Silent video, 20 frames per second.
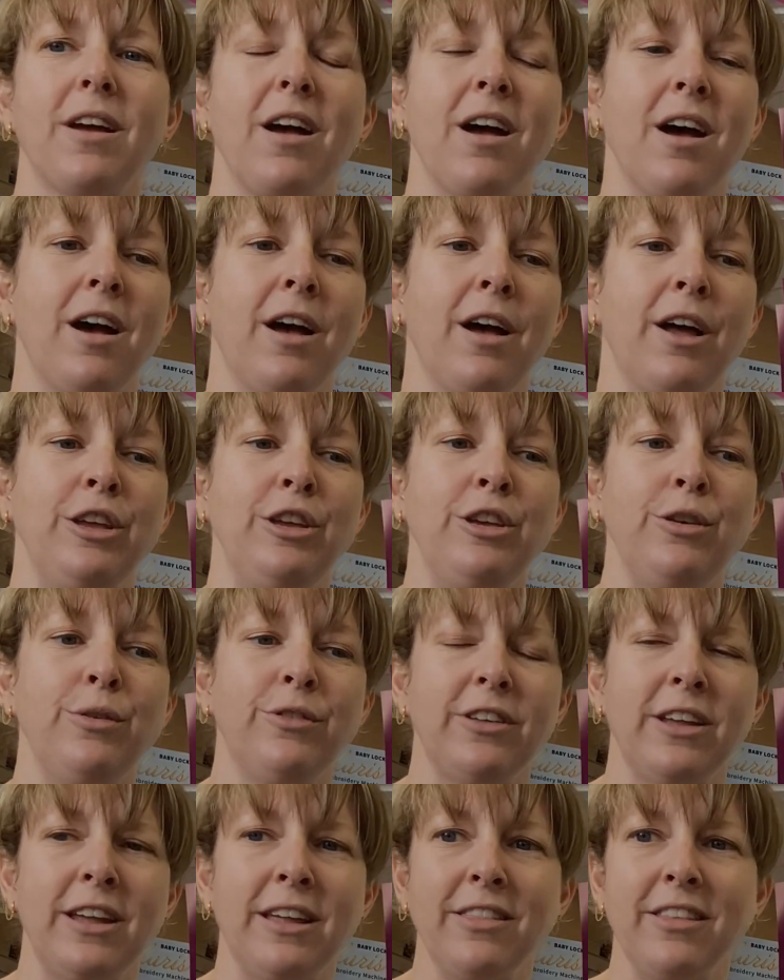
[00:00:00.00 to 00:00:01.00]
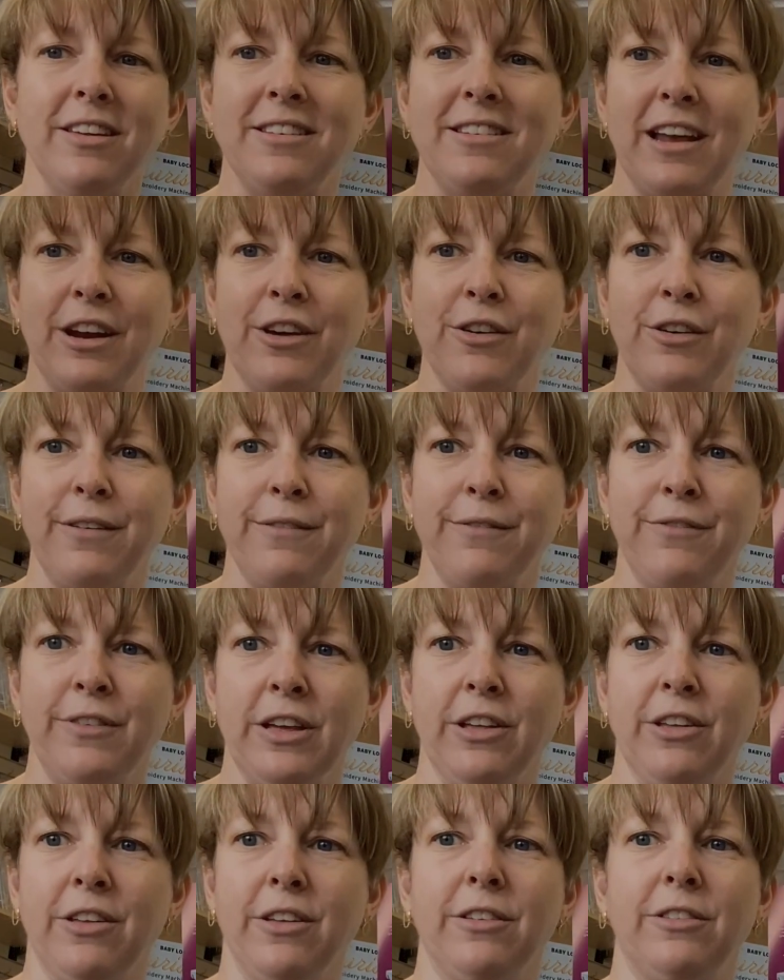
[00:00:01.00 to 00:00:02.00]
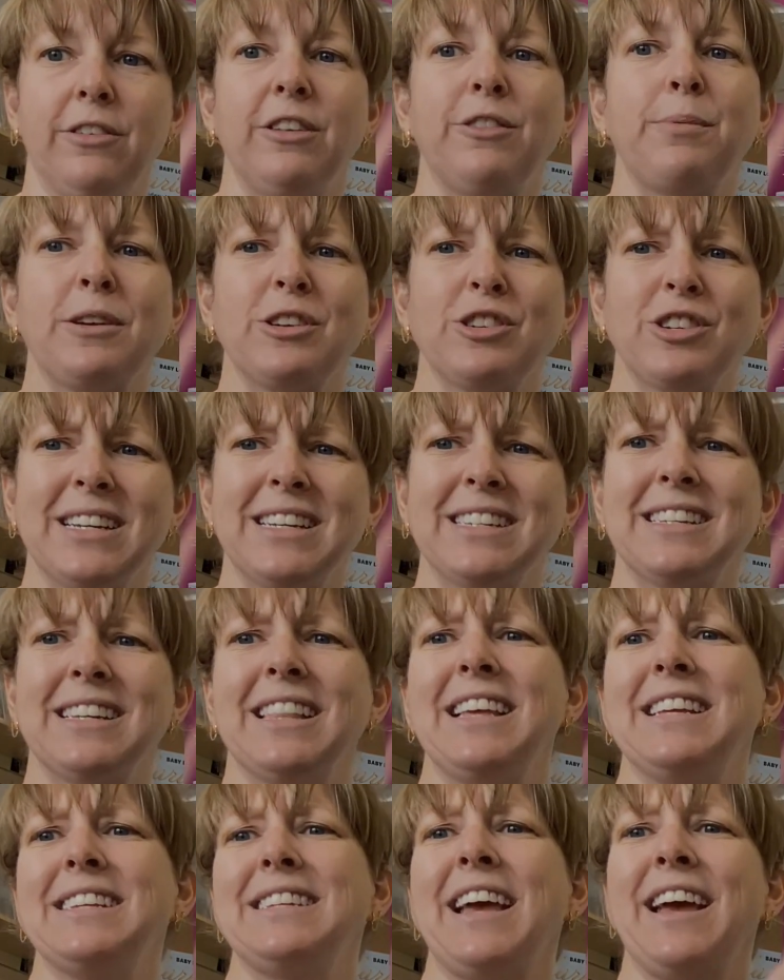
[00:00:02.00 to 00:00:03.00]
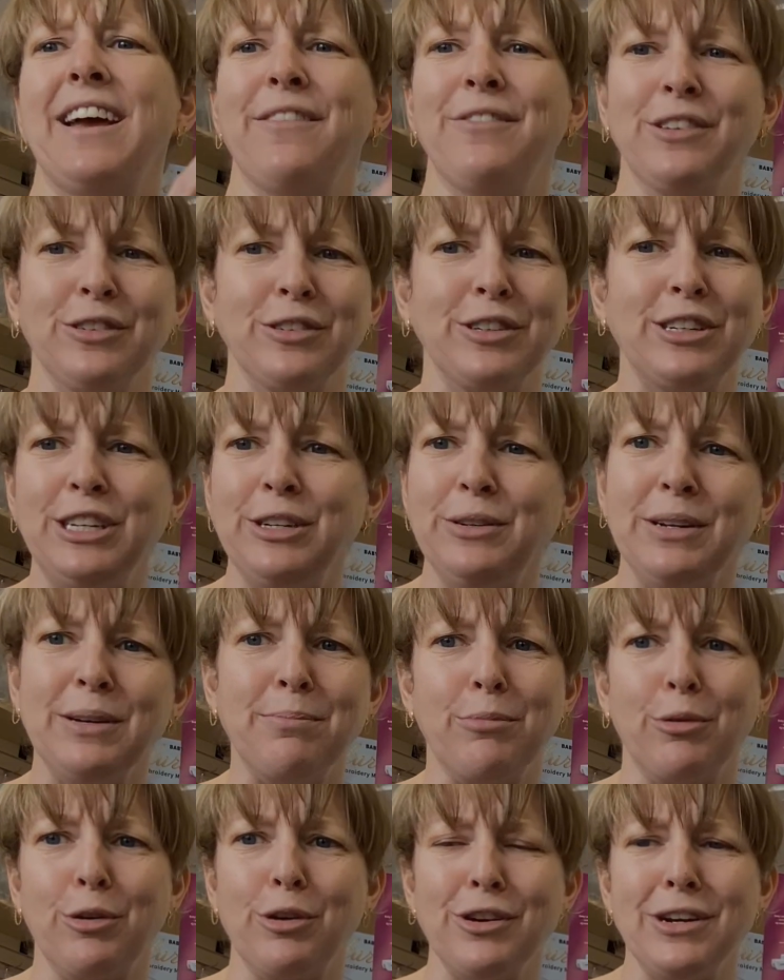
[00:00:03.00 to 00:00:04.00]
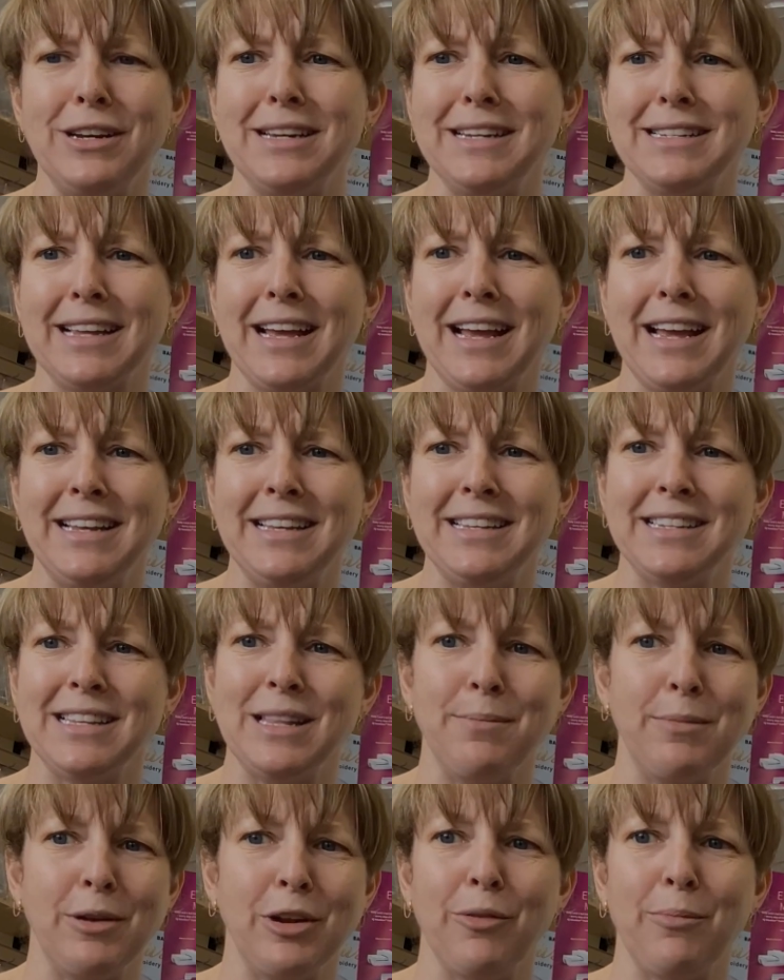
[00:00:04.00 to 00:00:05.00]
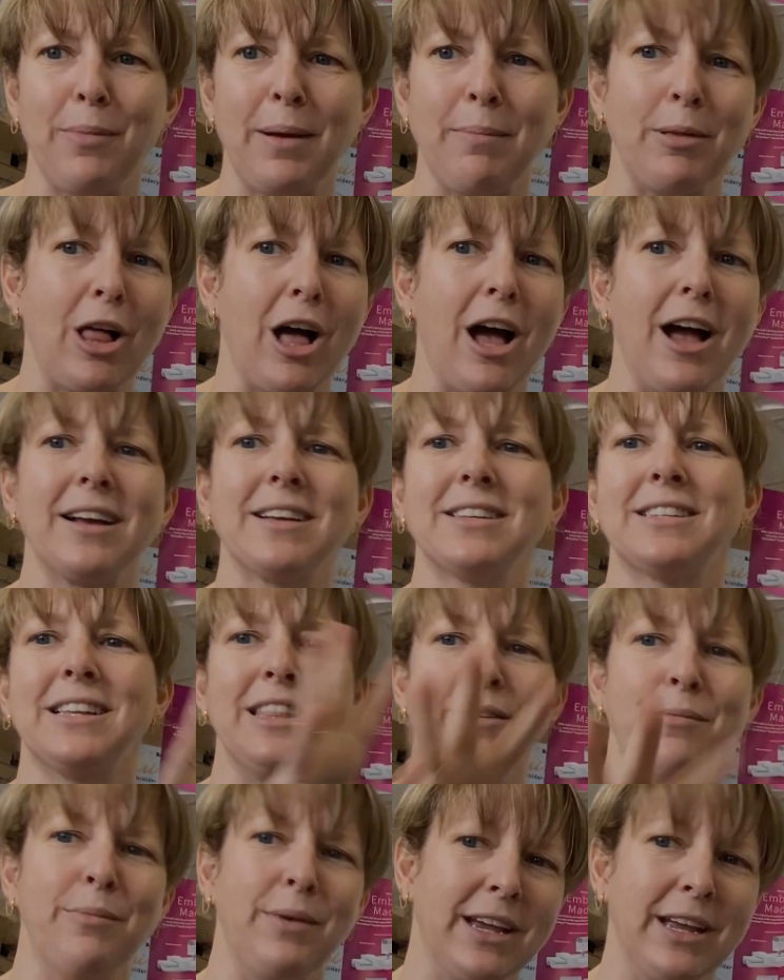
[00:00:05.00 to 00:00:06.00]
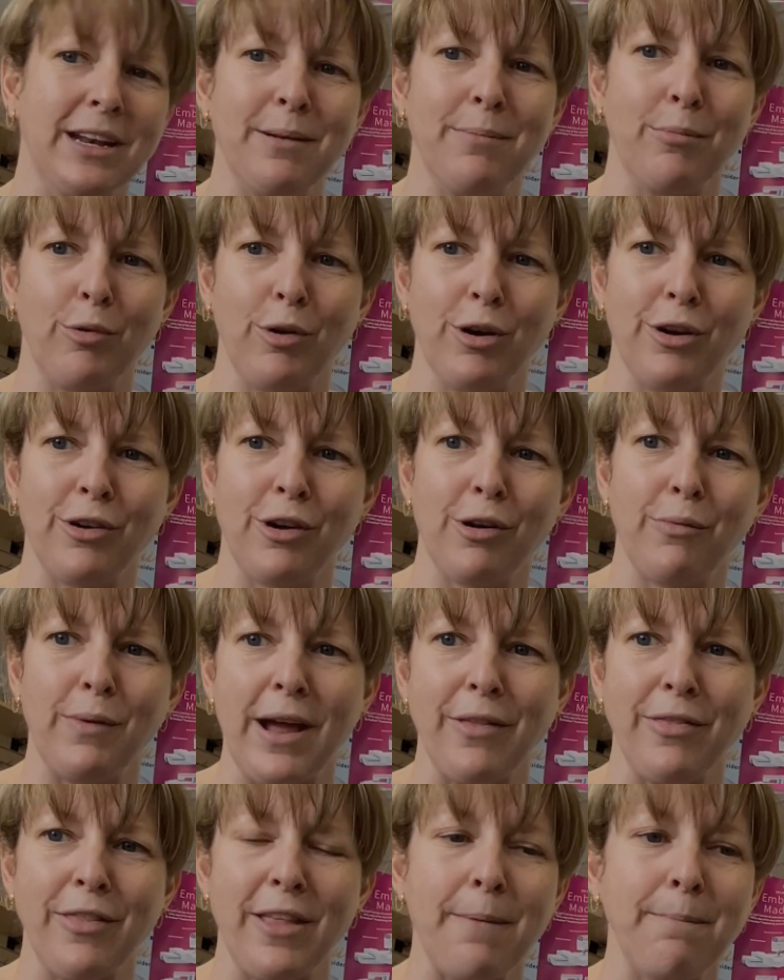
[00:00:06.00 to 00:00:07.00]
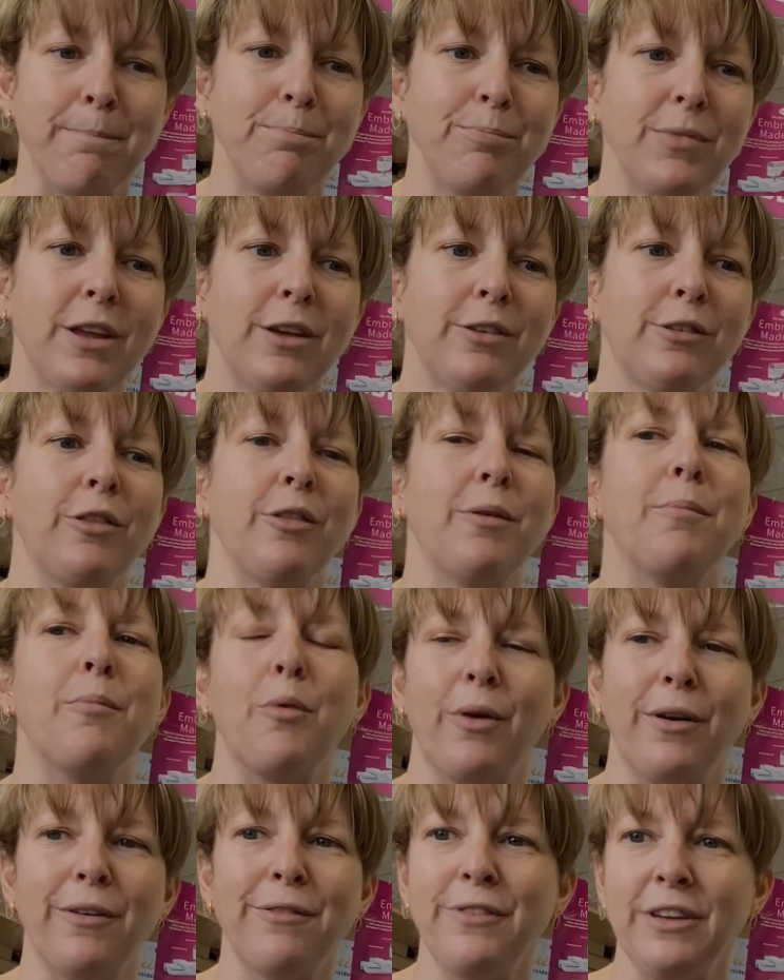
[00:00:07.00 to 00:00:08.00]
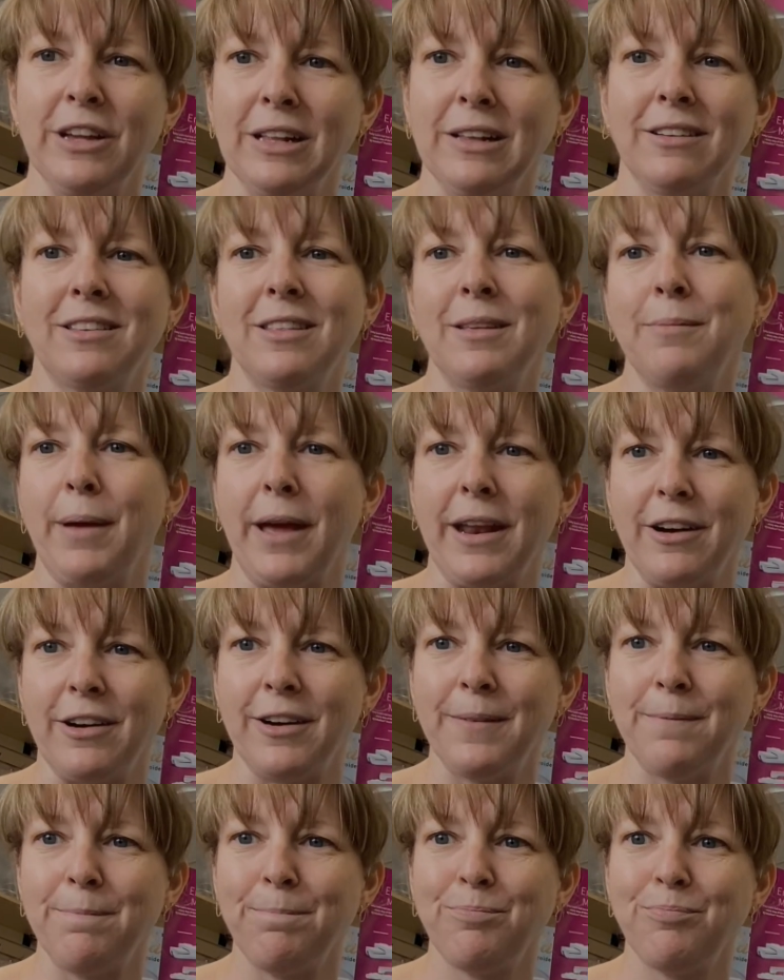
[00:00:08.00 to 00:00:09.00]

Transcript: uh, using the decorative fills, especially because I like to have little cute embroidery designs in the middle of my blocks and then we can embroider around them. So the more fills, the better.